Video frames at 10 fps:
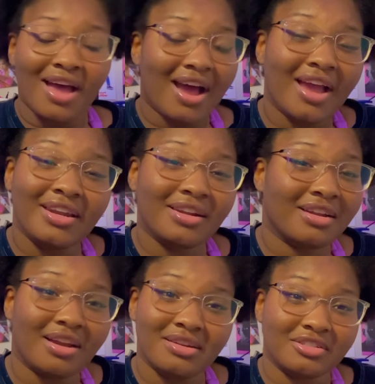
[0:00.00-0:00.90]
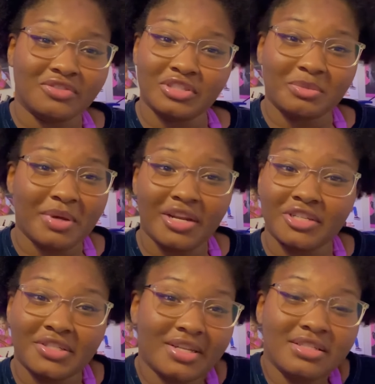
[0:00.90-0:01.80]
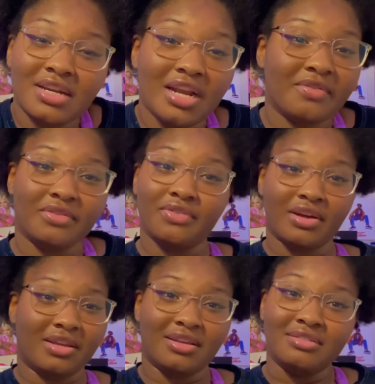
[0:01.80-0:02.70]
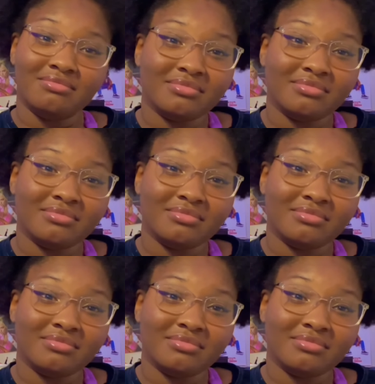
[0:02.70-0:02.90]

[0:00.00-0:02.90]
I need a lot of notes for Spanish. It's not even funny.